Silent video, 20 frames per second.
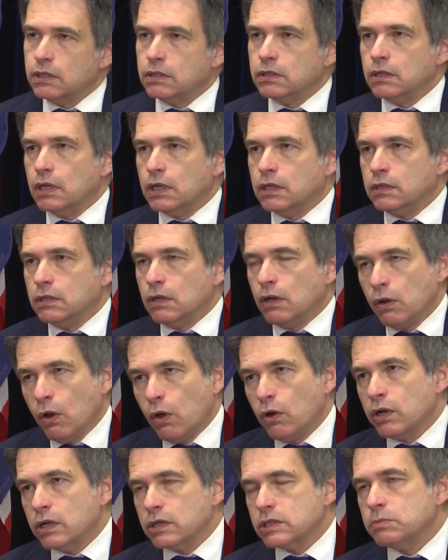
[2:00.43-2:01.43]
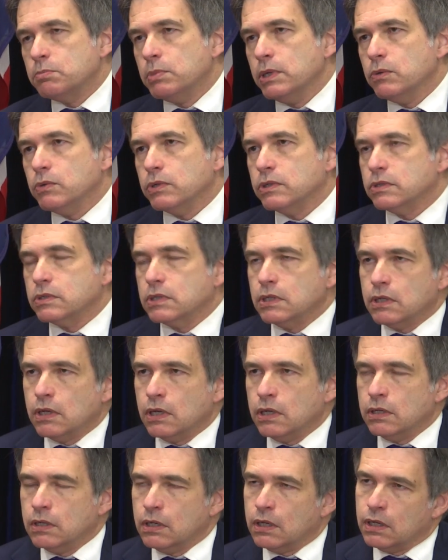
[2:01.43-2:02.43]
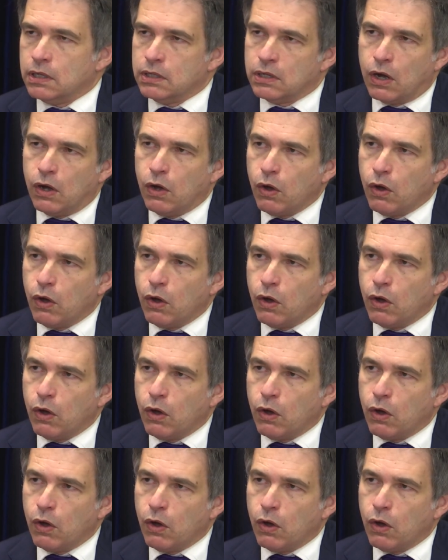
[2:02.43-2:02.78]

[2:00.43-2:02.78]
and a long experience in a